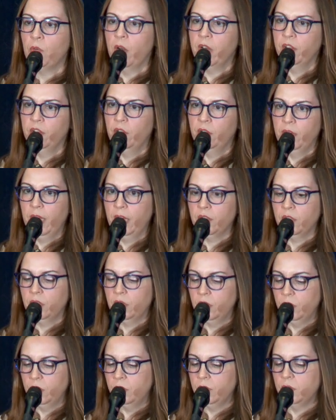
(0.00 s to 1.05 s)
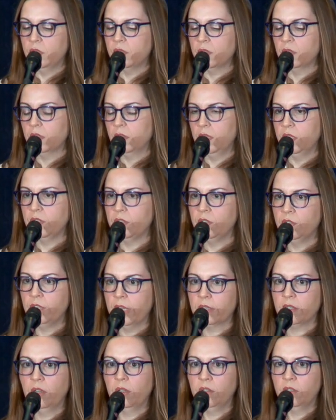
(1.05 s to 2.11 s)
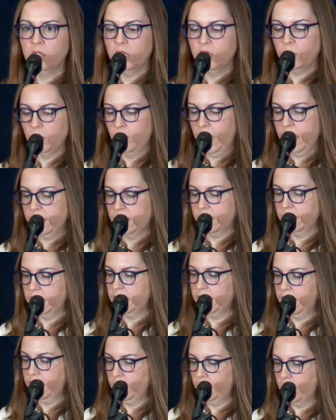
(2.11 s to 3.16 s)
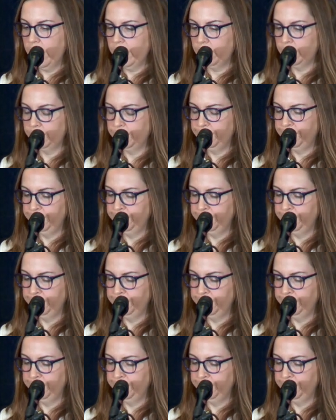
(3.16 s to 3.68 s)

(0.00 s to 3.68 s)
want to know how to use these new technologies wisely and well.